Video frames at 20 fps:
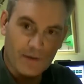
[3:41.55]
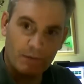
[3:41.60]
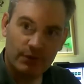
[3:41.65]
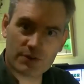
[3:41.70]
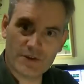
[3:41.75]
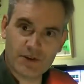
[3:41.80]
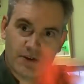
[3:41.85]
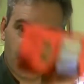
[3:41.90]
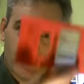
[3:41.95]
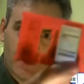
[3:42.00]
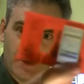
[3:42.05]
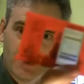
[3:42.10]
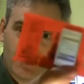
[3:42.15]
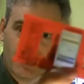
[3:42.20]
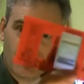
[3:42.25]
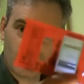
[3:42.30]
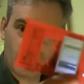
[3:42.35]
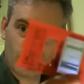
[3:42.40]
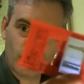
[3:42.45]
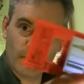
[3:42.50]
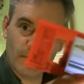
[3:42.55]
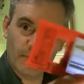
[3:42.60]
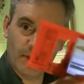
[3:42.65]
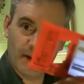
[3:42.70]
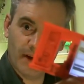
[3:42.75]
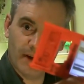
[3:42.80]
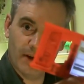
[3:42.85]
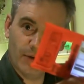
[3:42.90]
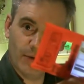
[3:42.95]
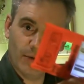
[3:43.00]
which is
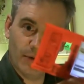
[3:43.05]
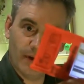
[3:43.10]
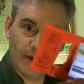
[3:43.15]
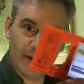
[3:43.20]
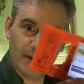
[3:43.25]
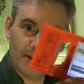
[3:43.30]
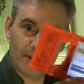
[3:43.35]
extremely annoying.